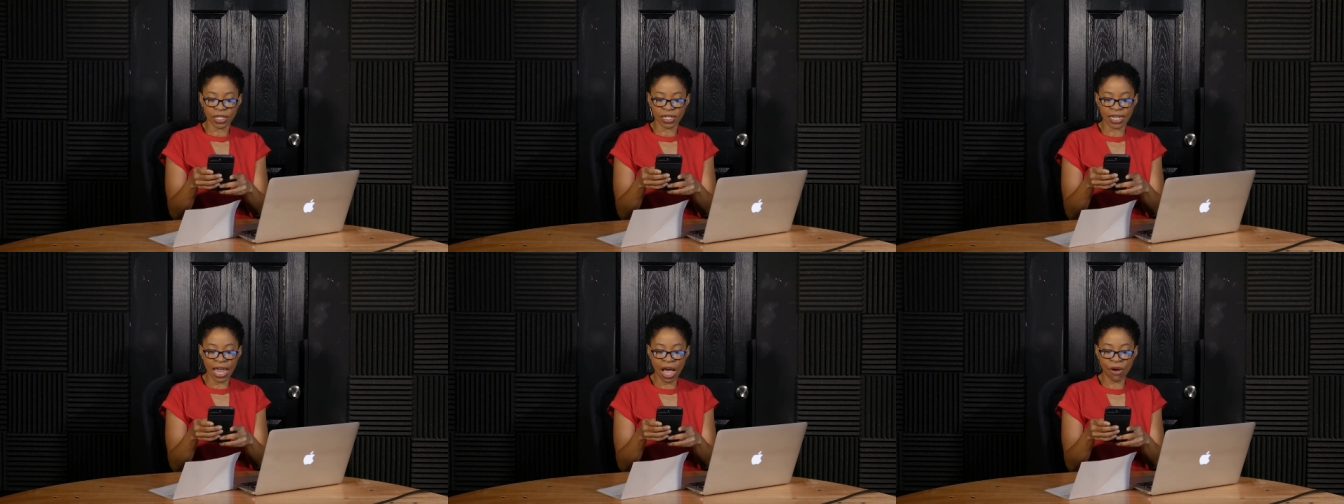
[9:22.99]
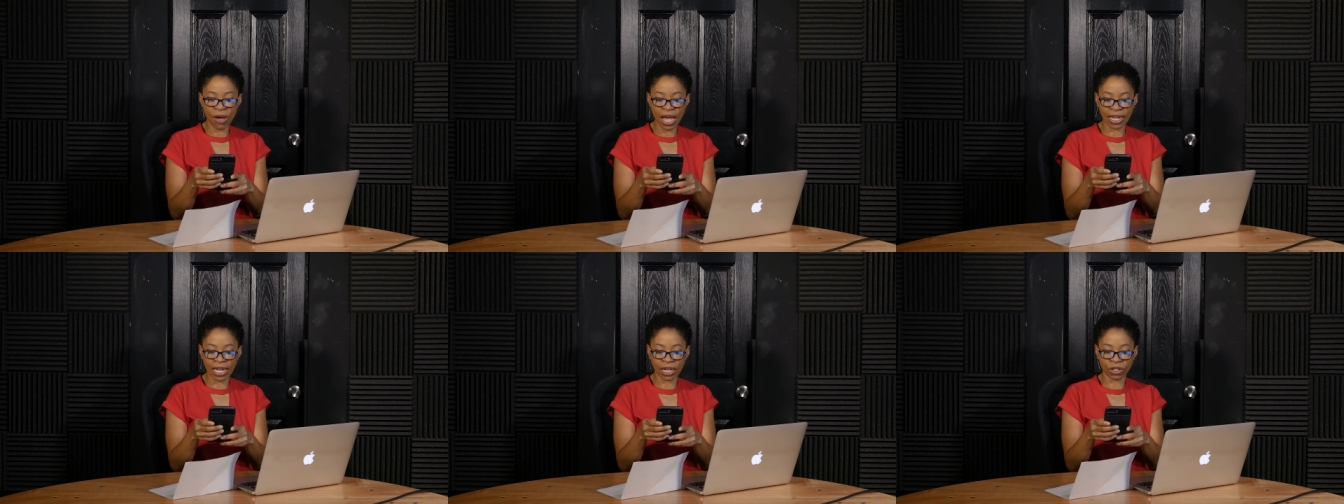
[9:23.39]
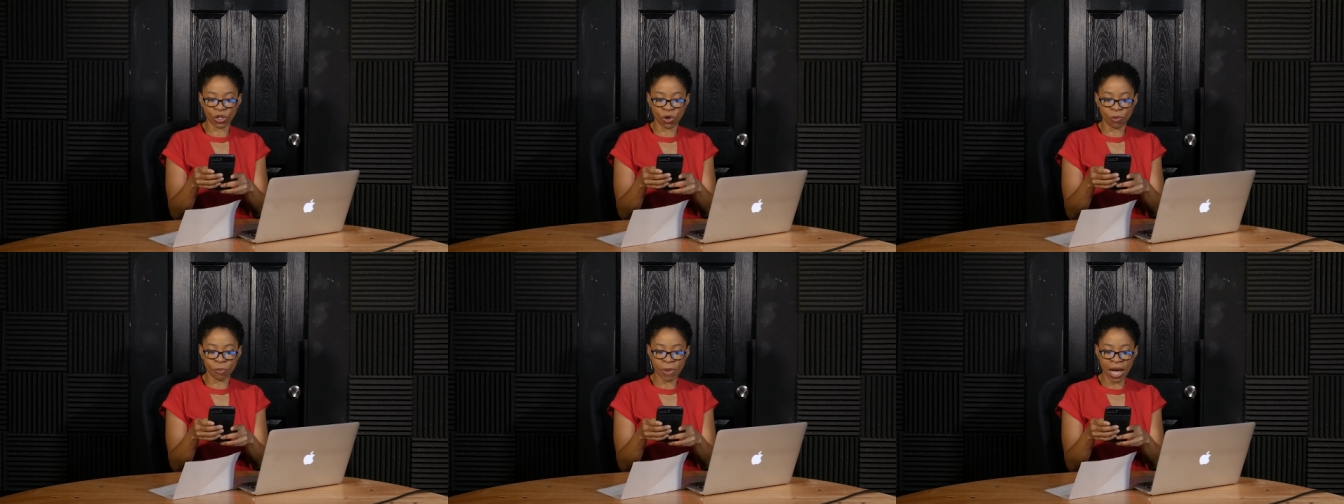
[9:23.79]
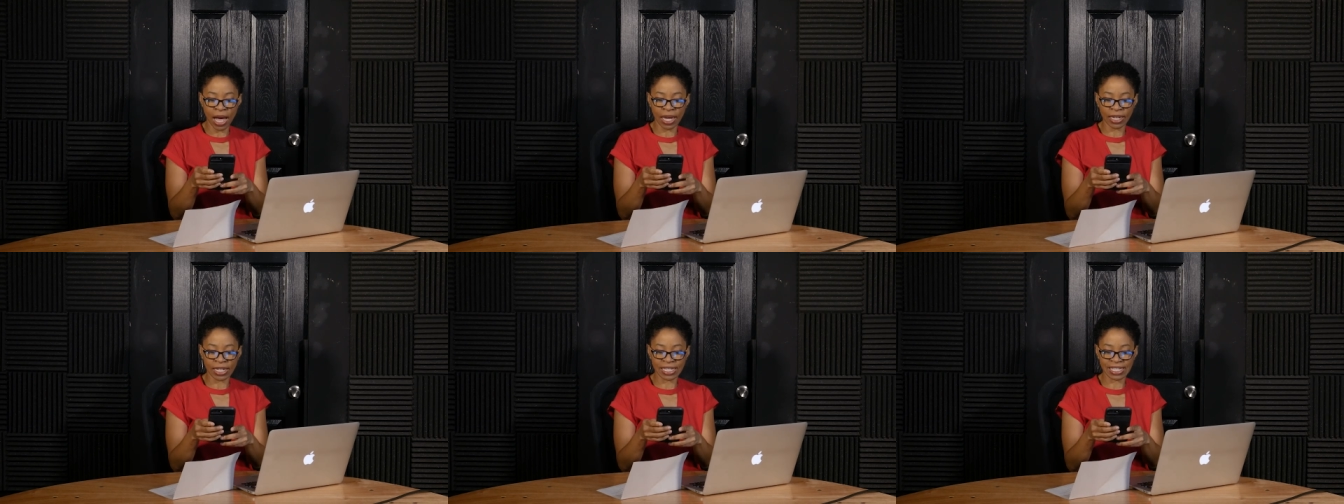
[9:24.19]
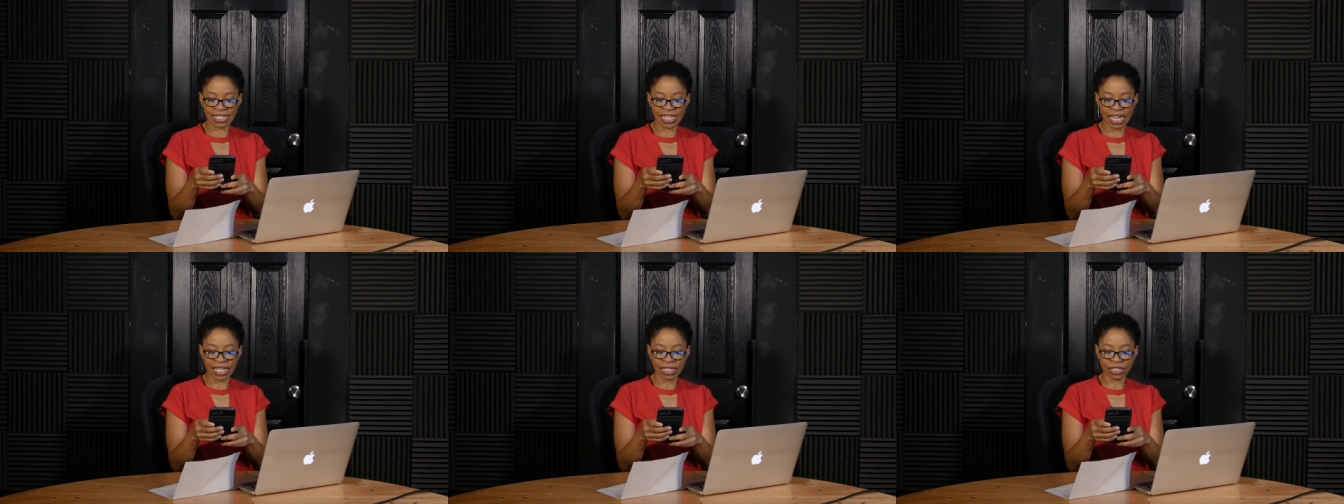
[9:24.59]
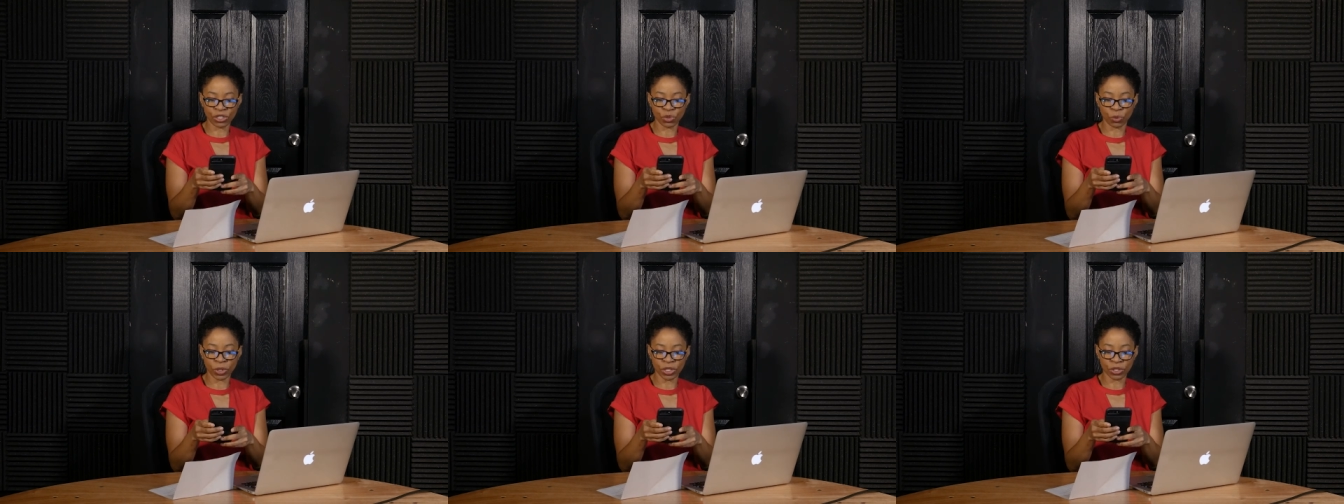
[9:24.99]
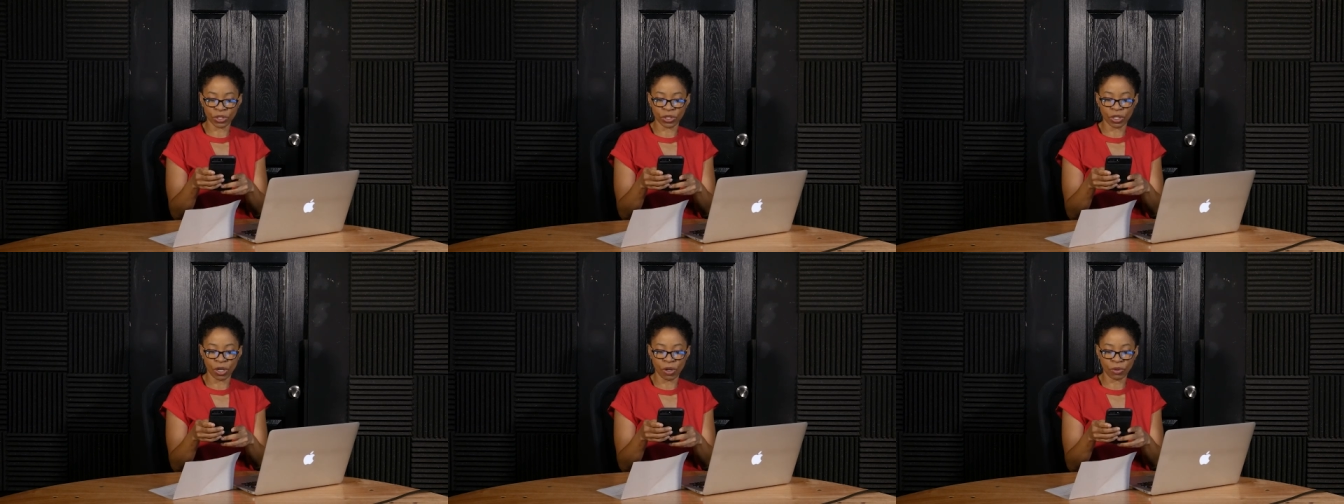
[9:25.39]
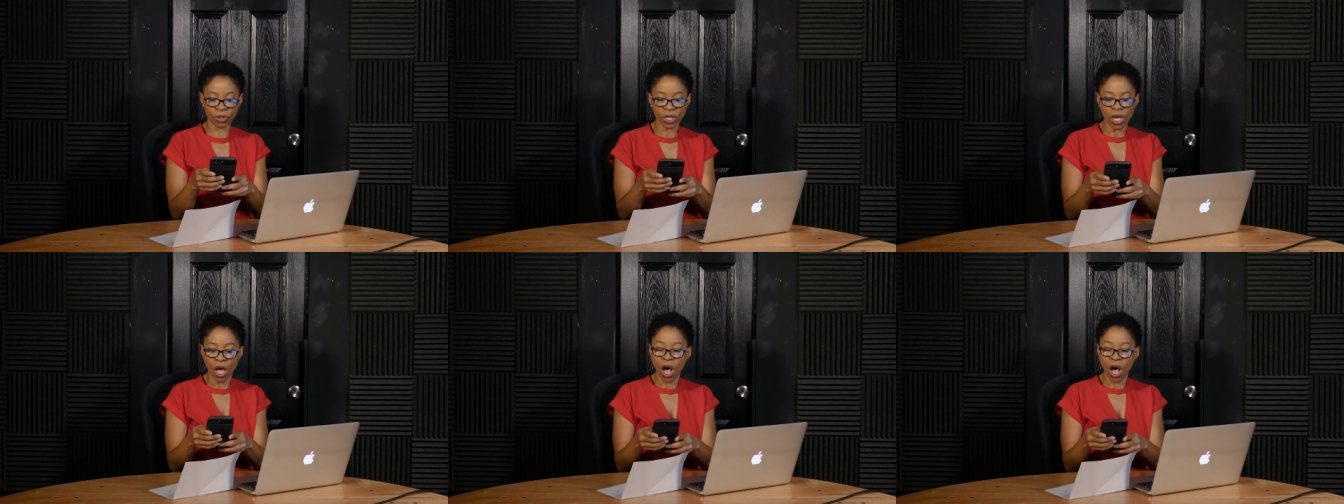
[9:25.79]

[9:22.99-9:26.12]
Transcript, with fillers: Now I gotta go buy a stylish winter coat.